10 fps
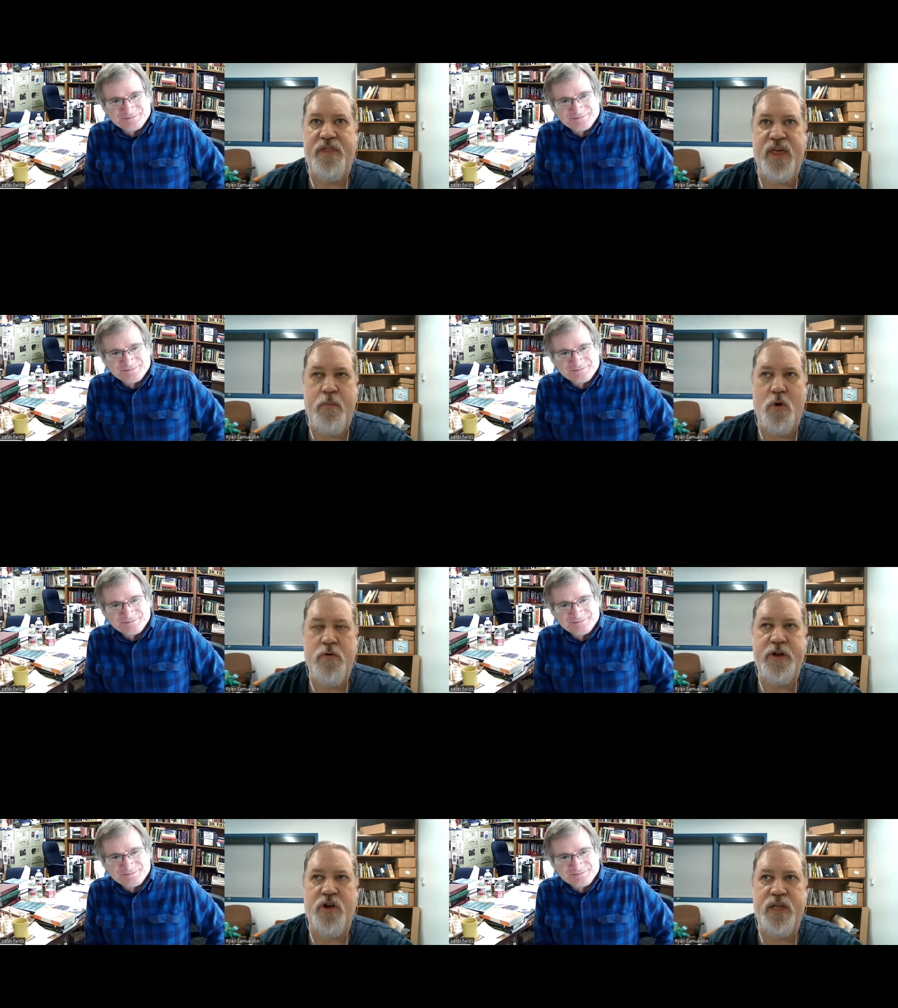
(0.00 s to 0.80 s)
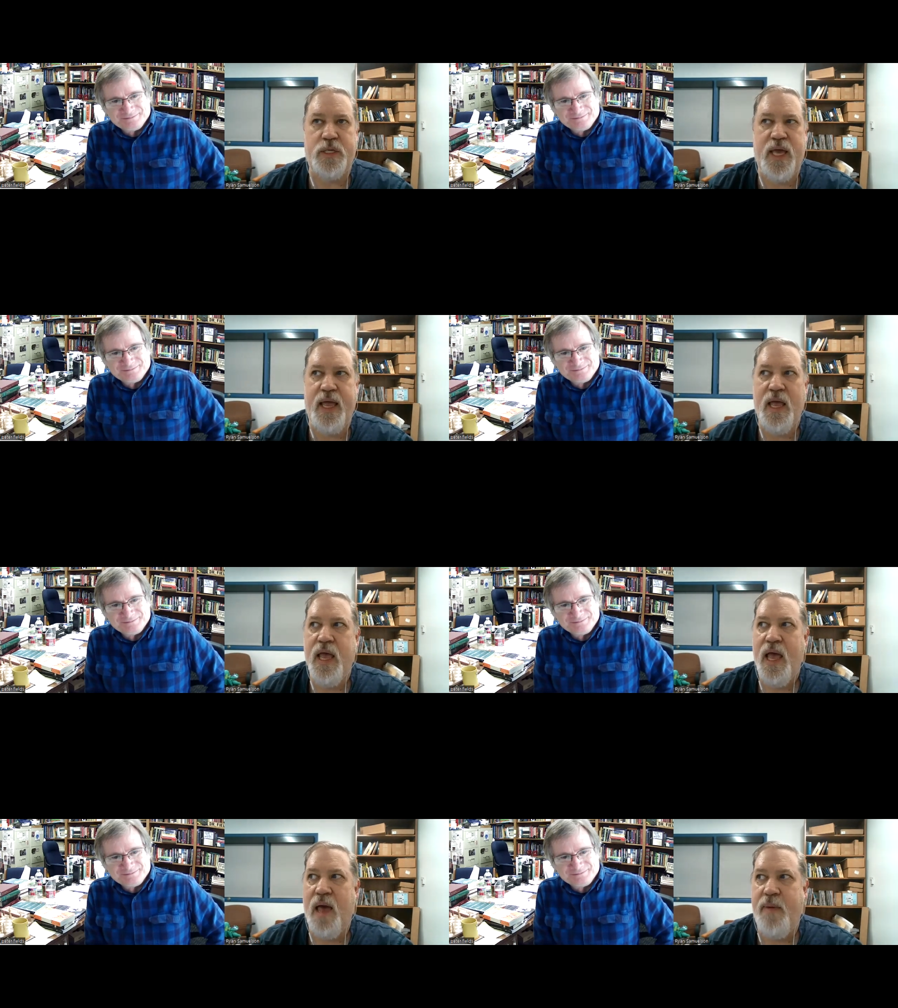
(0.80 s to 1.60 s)
Speaker 1: theme? What are we trying to say
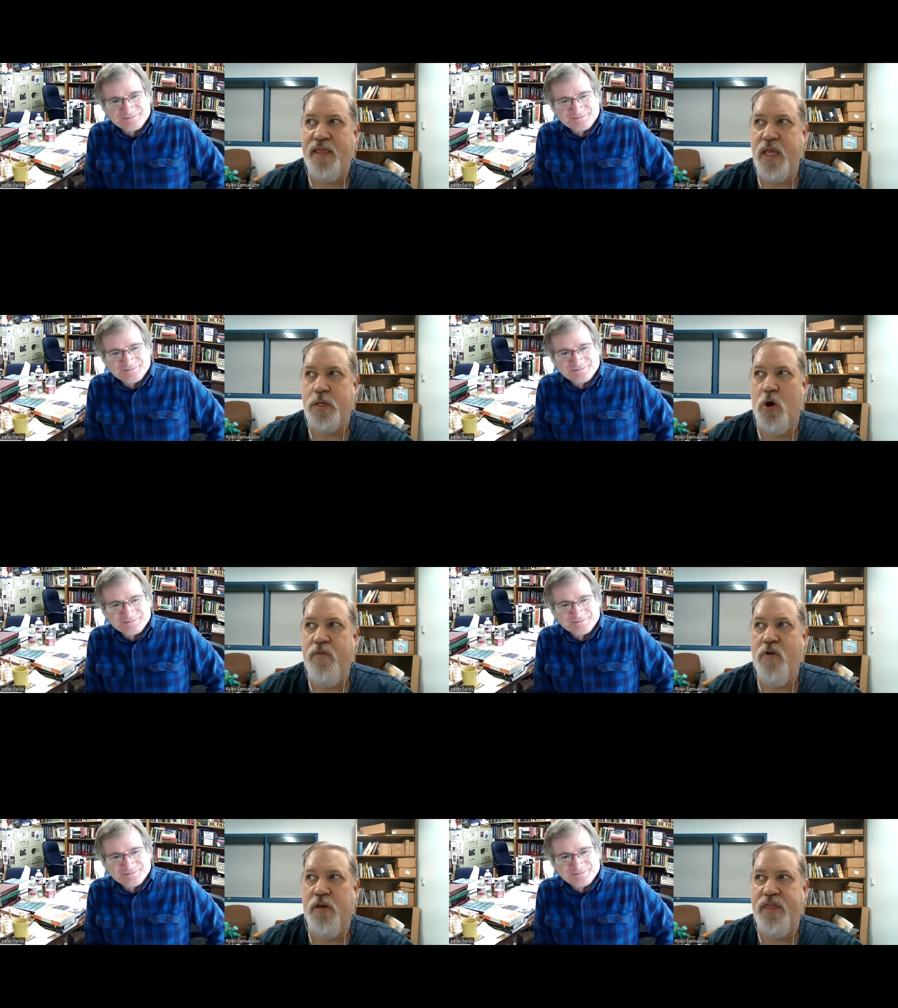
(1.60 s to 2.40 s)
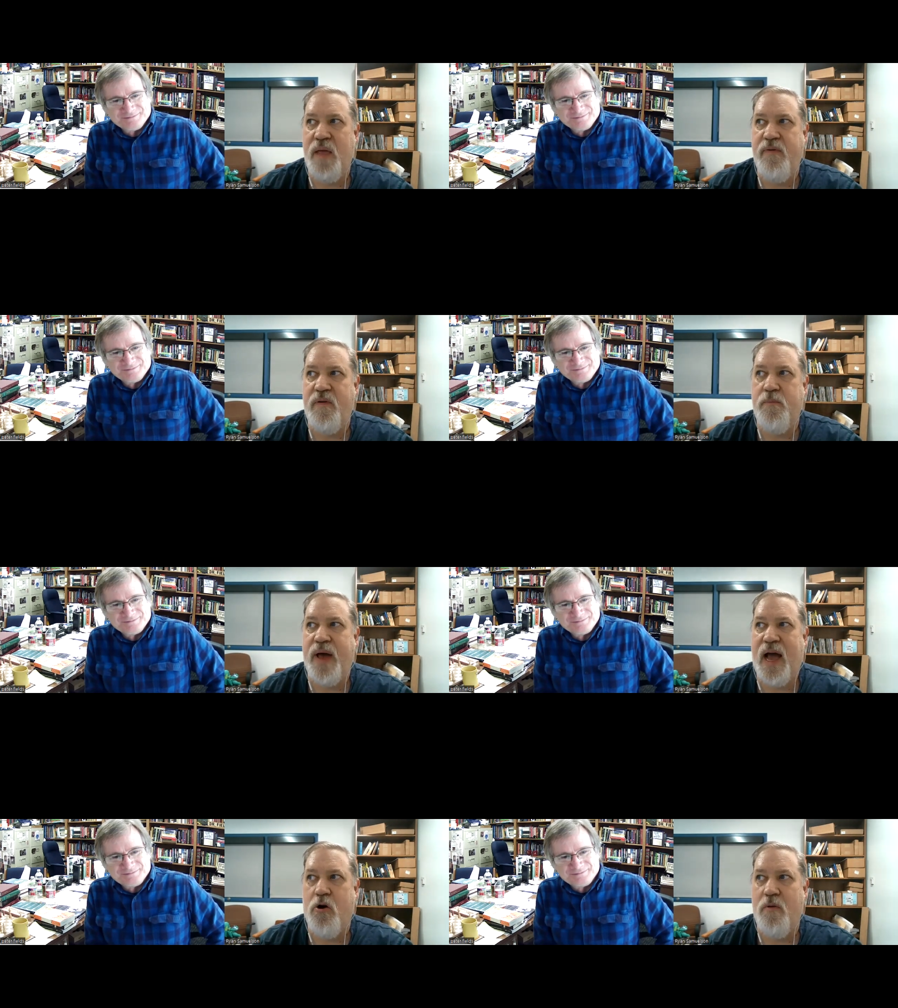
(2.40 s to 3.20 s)
about this overall theme of
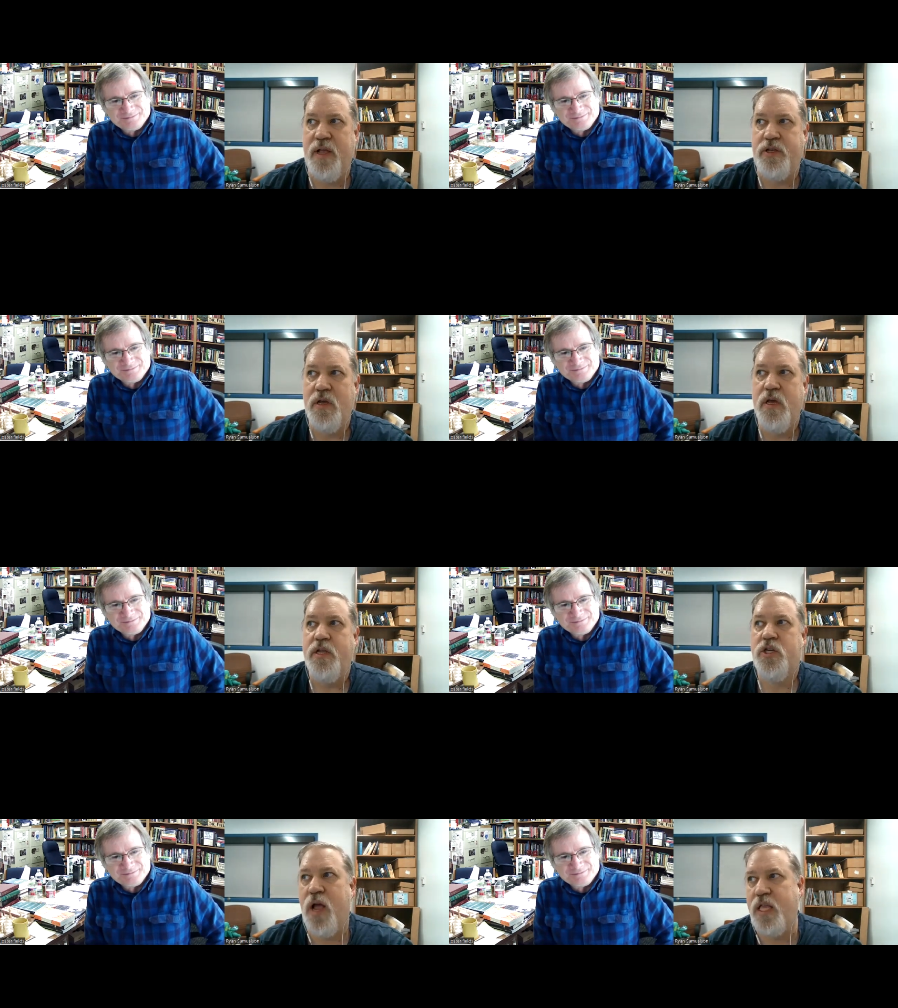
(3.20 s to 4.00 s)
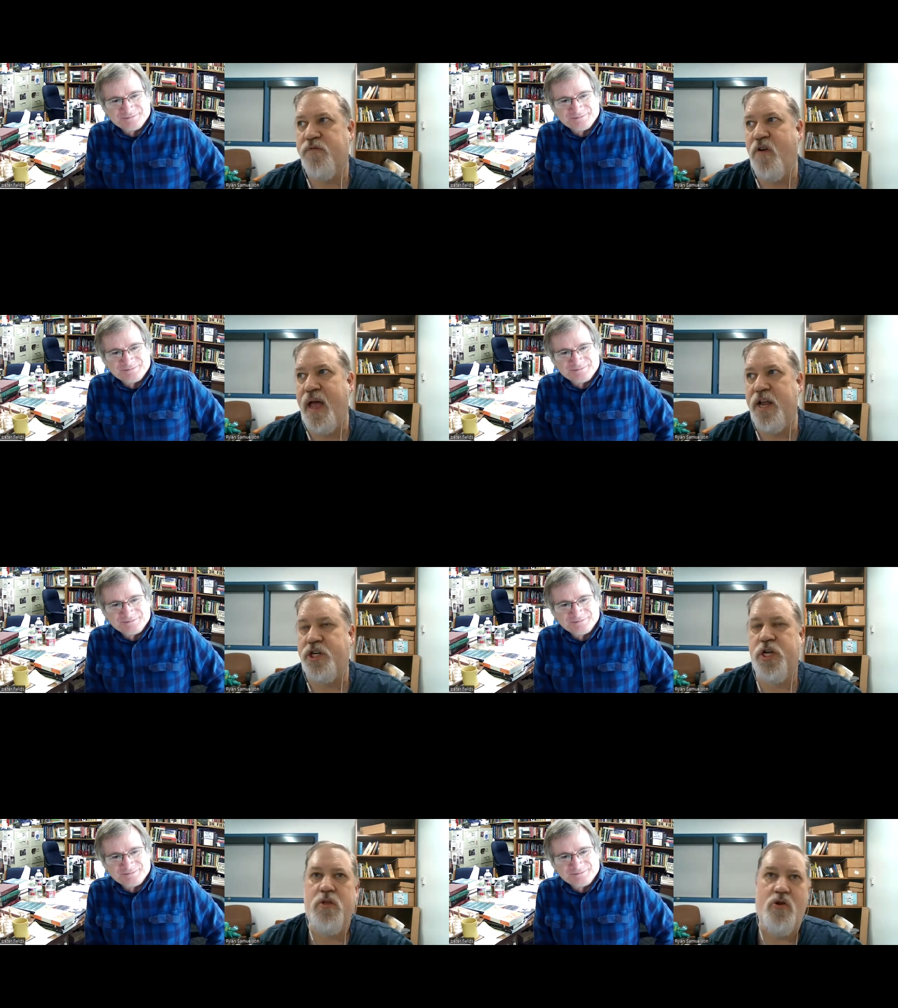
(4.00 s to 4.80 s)
empowerment,
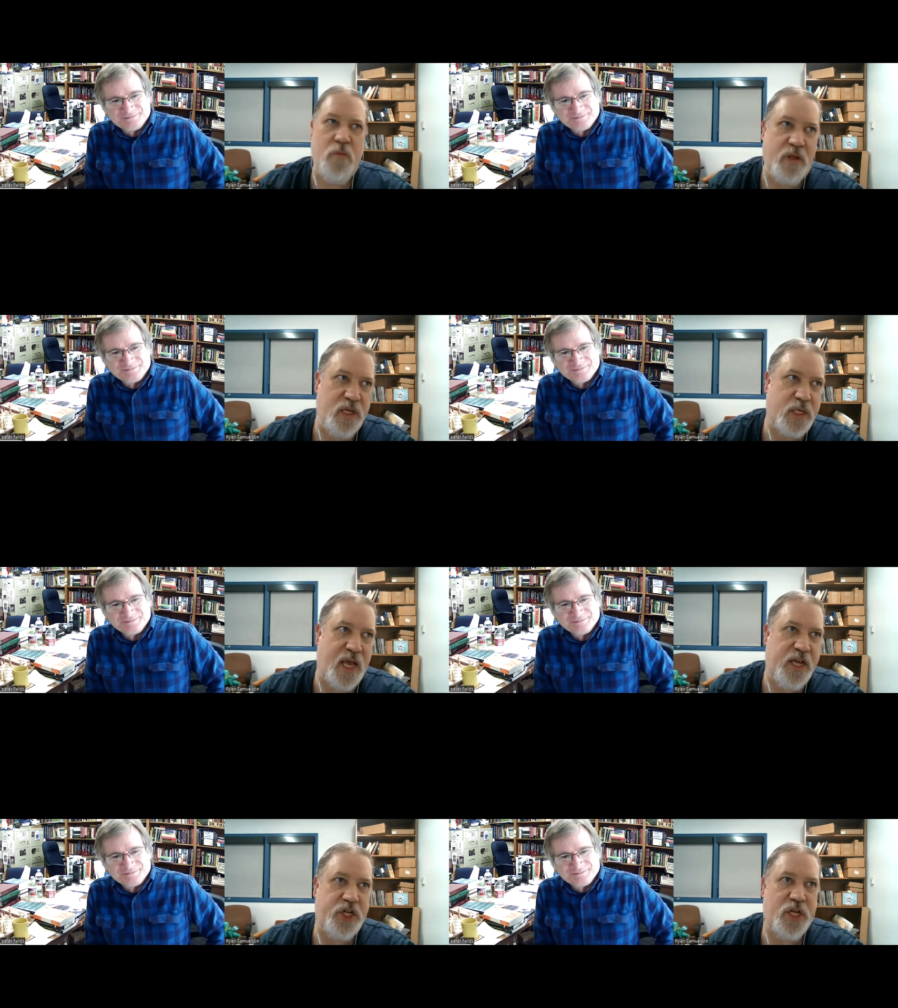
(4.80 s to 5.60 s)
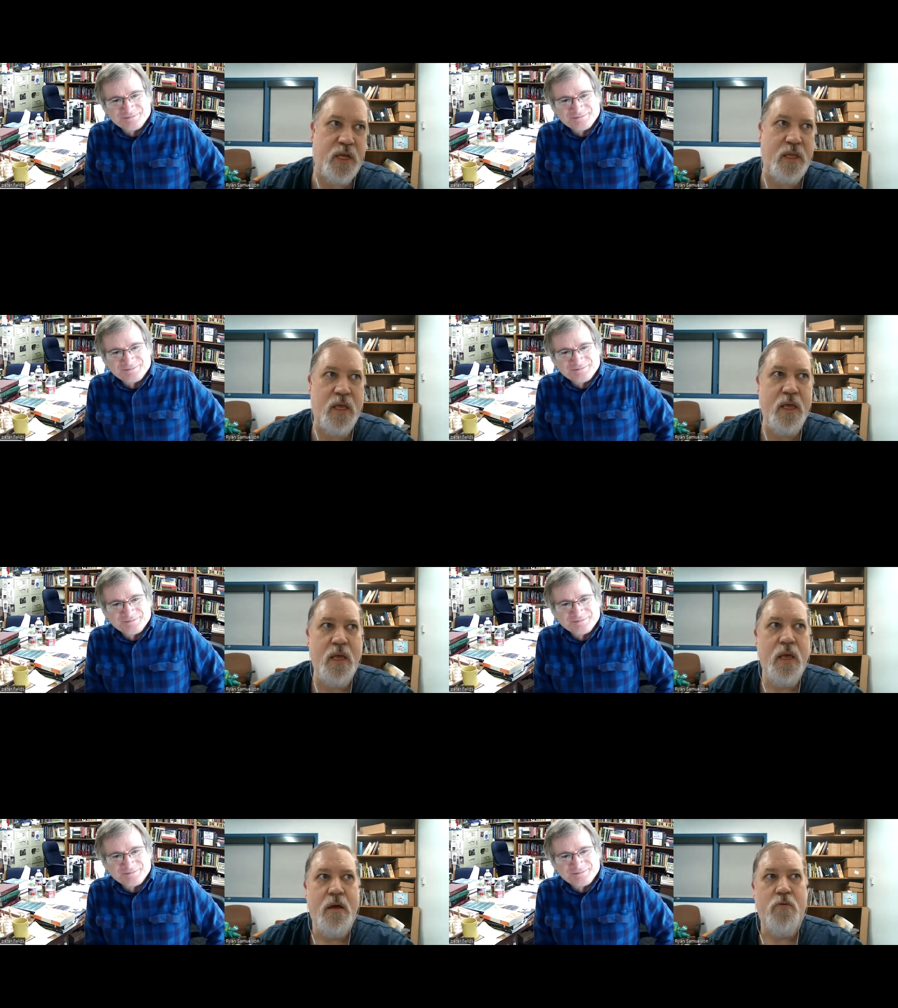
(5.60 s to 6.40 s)
transformation, normalization,
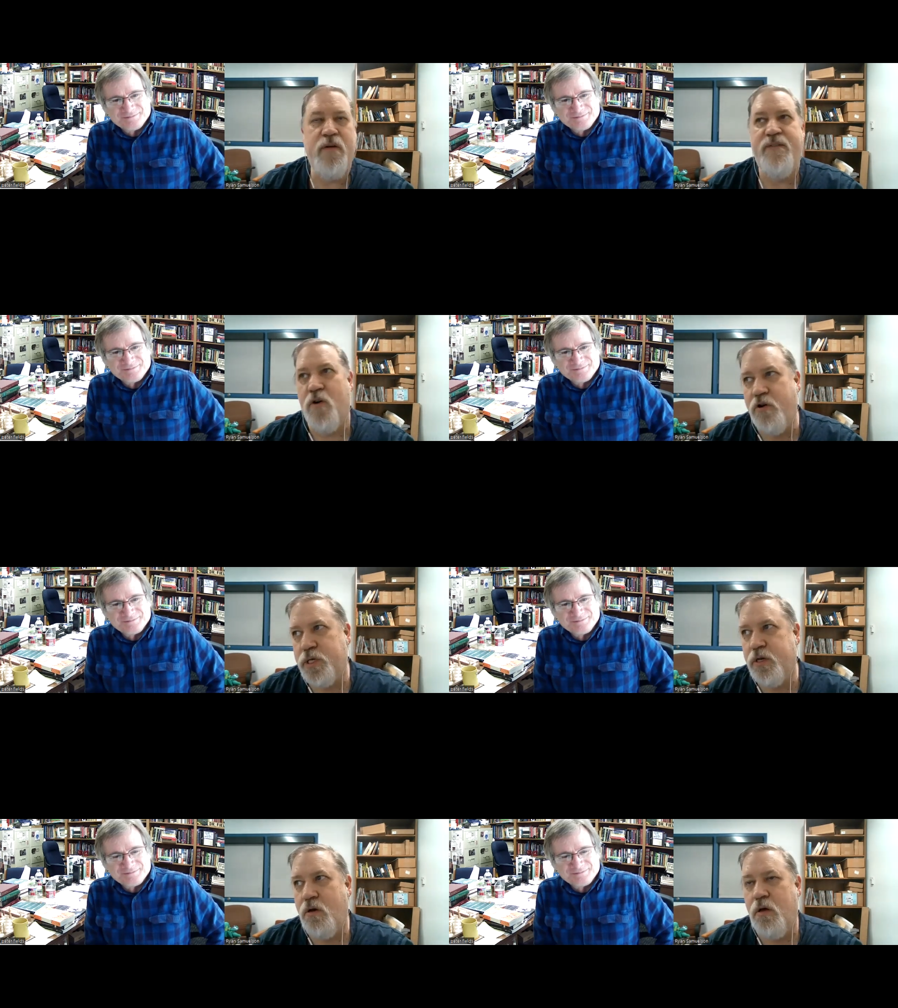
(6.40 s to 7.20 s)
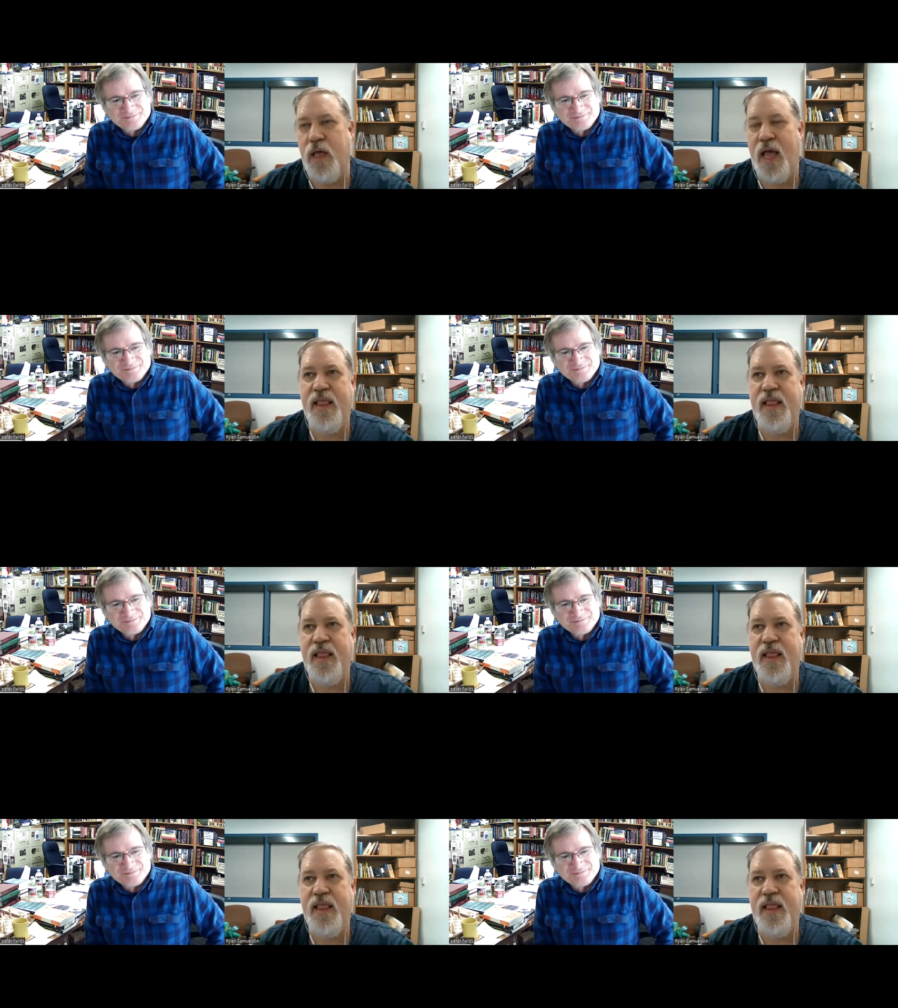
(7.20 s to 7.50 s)
reversal.